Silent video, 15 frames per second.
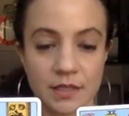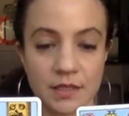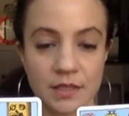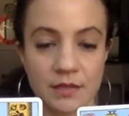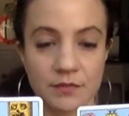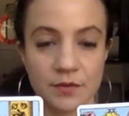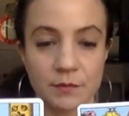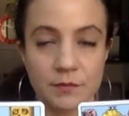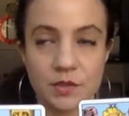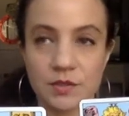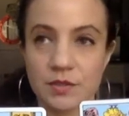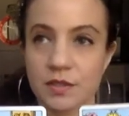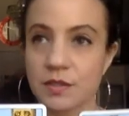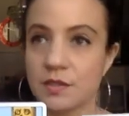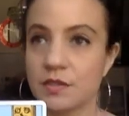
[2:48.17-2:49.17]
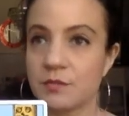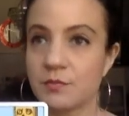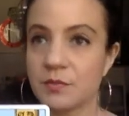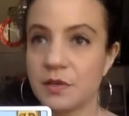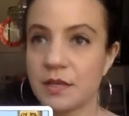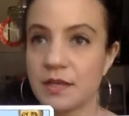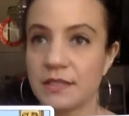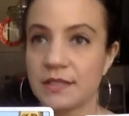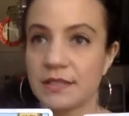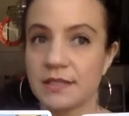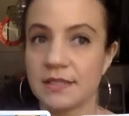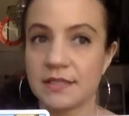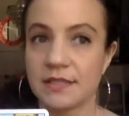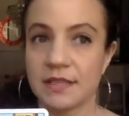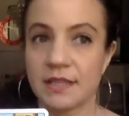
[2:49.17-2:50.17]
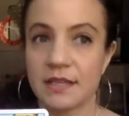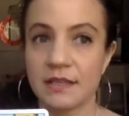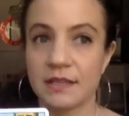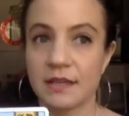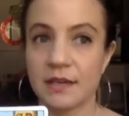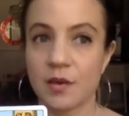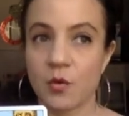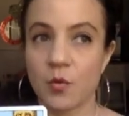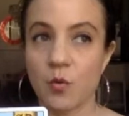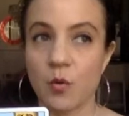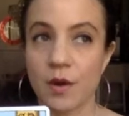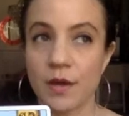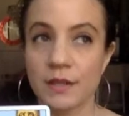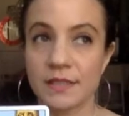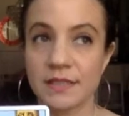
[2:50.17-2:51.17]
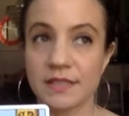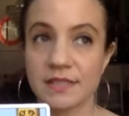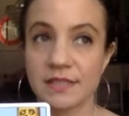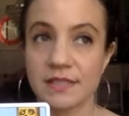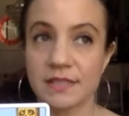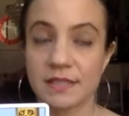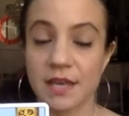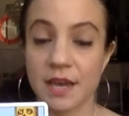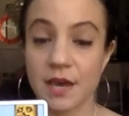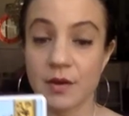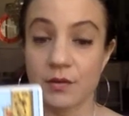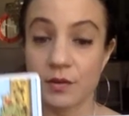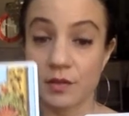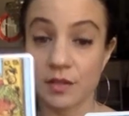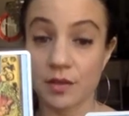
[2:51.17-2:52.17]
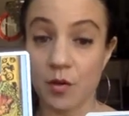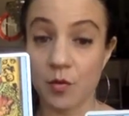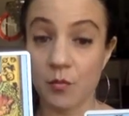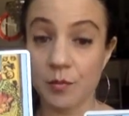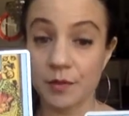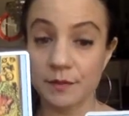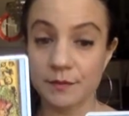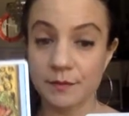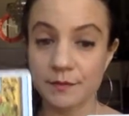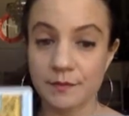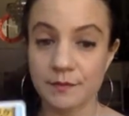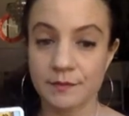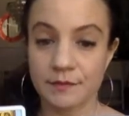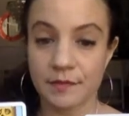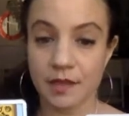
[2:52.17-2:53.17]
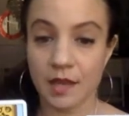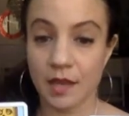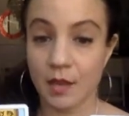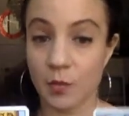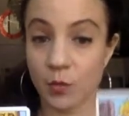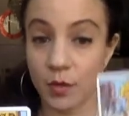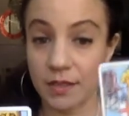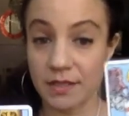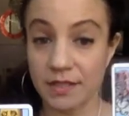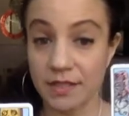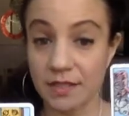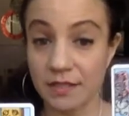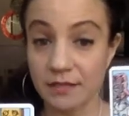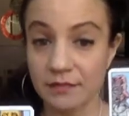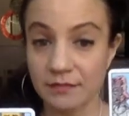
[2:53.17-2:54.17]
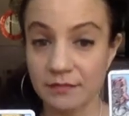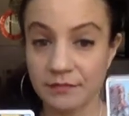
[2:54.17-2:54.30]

if I'm using a spread, let's say like what's out in the open and what's hidden,